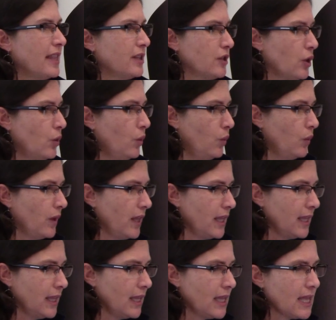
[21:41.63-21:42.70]
So
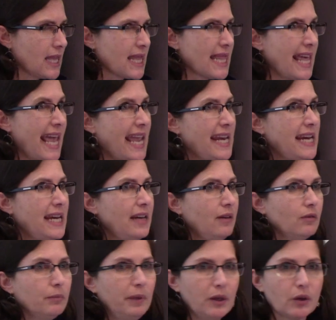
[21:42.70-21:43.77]

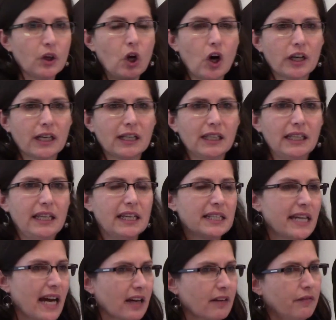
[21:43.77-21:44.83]
they periodically
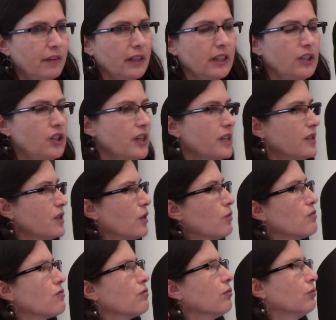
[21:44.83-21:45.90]
attack villages
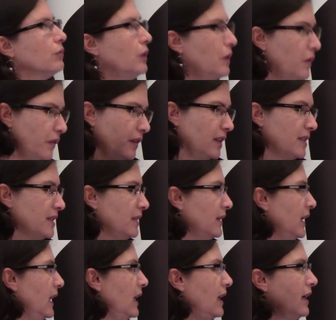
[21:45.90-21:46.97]

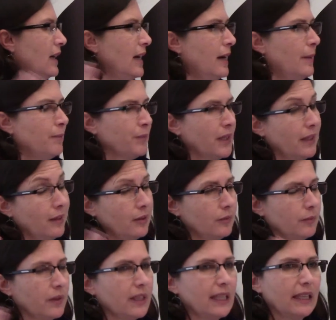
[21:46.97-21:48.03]
ruthlessly,
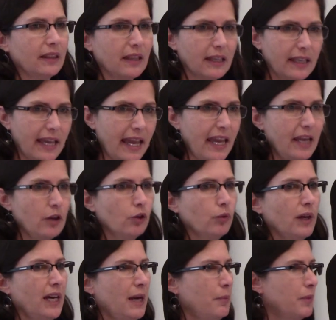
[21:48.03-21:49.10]
the gang
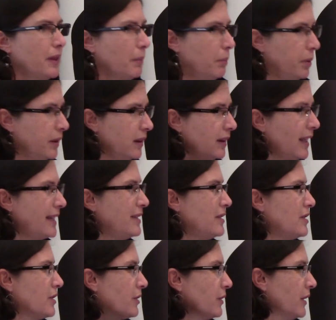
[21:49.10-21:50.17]
rape, the
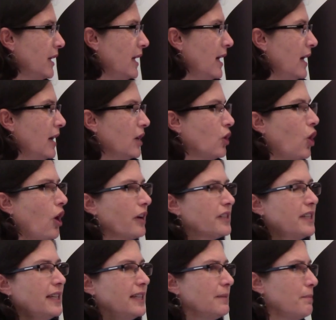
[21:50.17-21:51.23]
plunder,
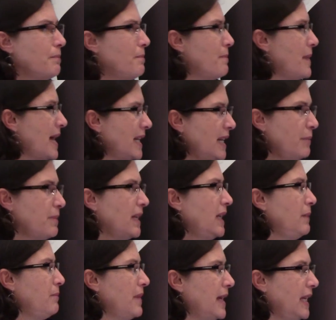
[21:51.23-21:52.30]
causing many,
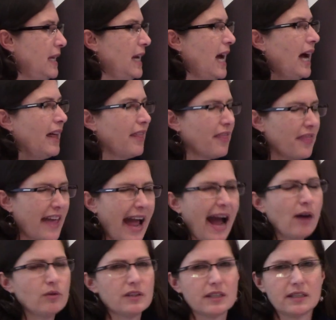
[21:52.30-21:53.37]
many, many
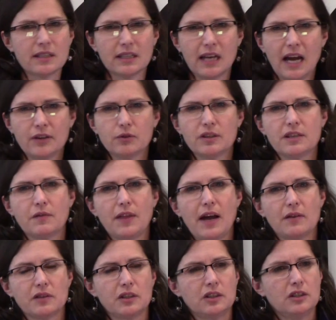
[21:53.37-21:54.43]
thousands and hundreds of
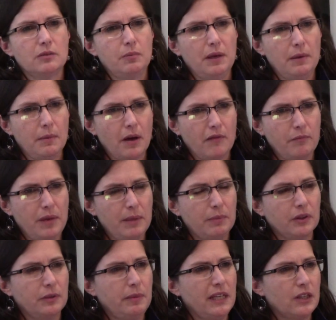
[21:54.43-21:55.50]
thousands of
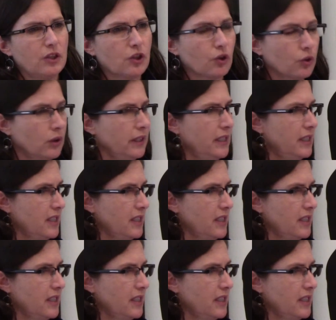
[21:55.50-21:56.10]
people to be internally